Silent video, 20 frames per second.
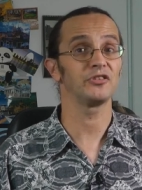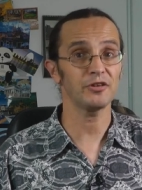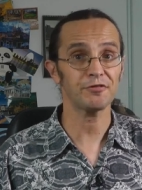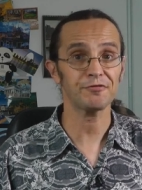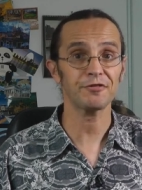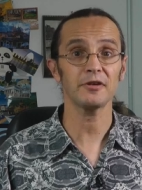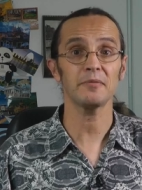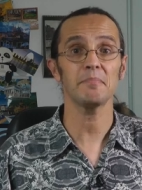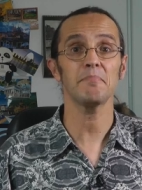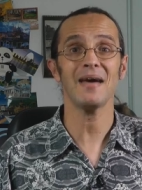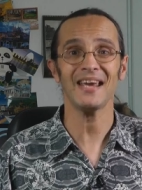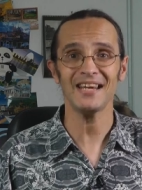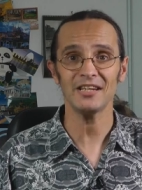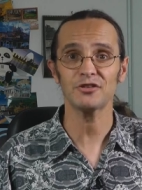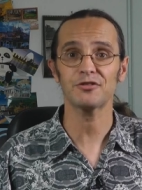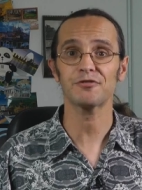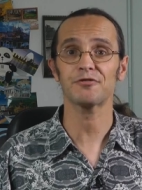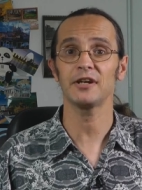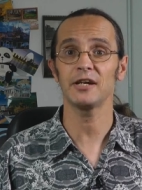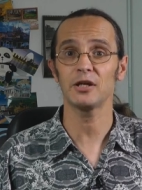different
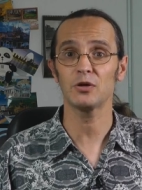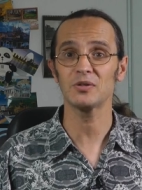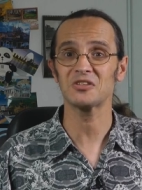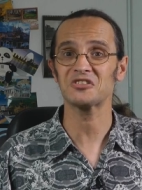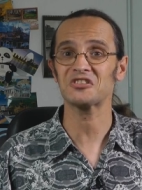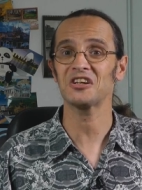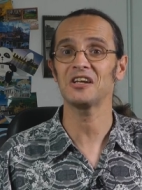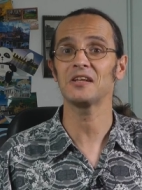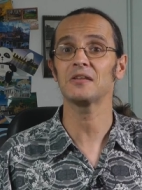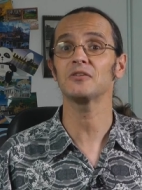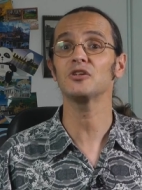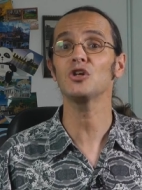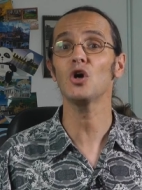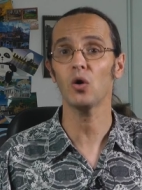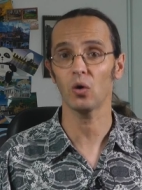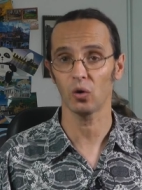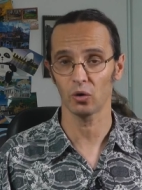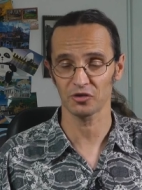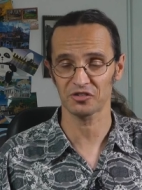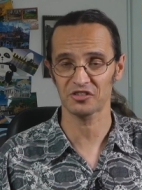mains frequency than
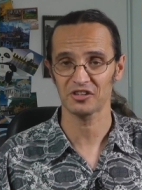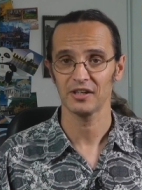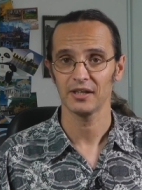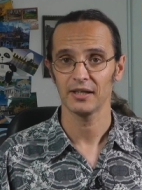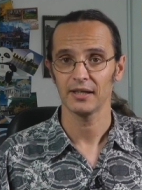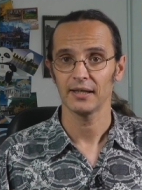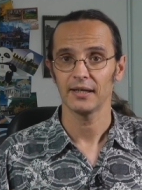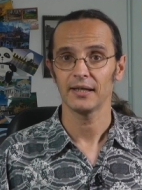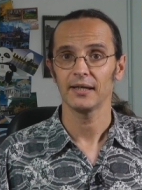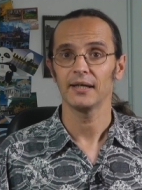yours,